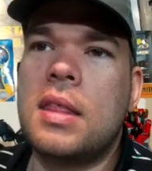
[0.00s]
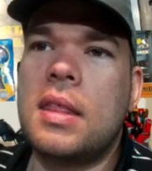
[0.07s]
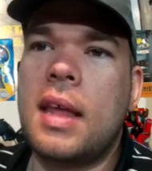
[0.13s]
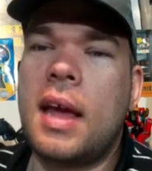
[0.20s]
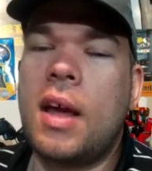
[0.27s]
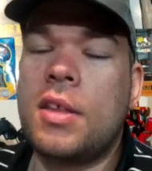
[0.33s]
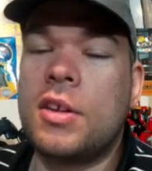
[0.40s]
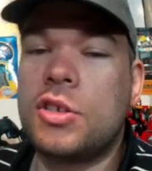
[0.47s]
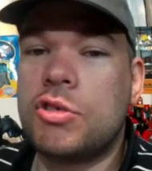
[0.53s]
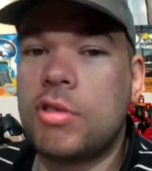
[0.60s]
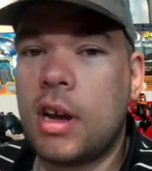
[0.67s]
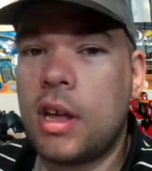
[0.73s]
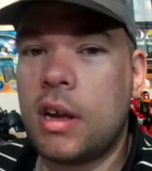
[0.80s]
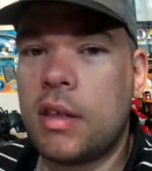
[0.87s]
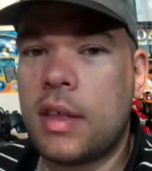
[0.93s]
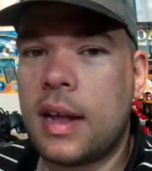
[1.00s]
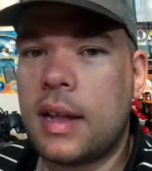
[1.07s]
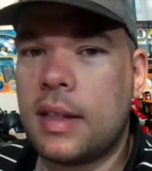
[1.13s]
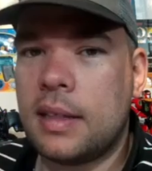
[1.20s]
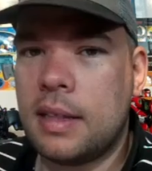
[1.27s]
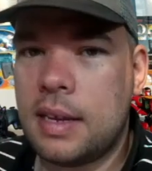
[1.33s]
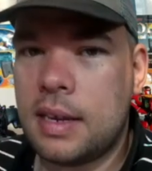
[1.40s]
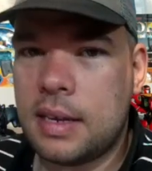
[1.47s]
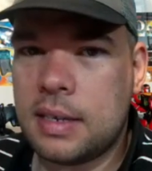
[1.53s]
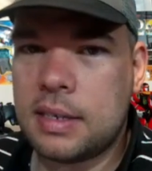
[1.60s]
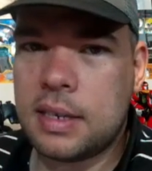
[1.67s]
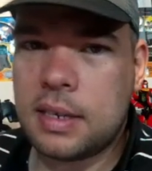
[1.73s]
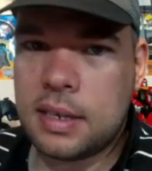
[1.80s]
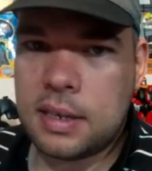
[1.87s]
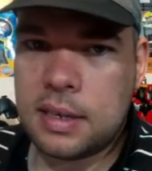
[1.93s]
Now, the trailer that leaked,
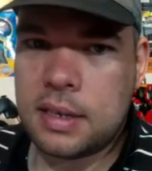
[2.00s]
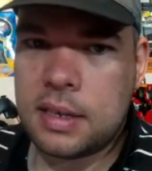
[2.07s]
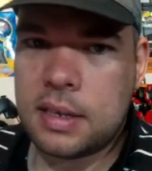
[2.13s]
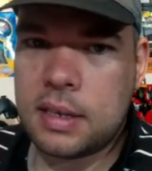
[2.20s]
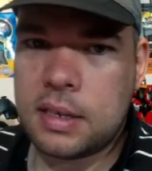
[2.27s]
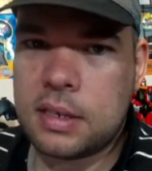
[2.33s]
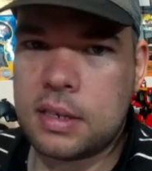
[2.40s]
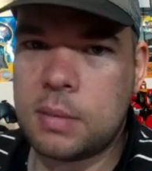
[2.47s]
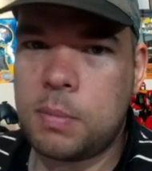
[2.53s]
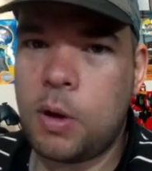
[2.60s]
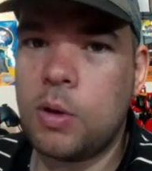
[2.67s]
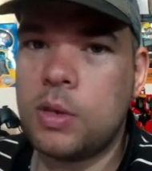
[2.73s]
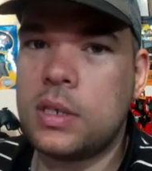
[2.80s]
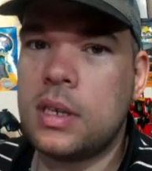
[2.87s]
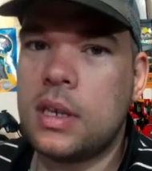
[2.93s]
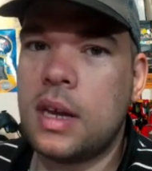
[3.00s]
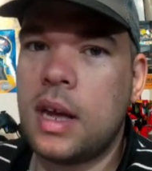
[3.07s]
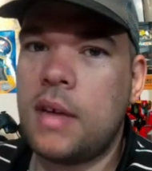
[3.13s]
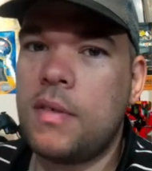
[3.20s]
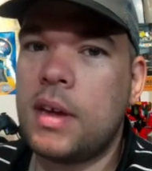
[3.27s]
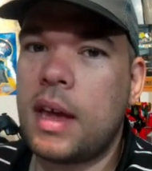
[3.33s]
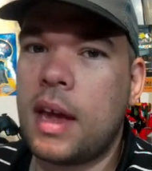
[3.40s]
supposedly of a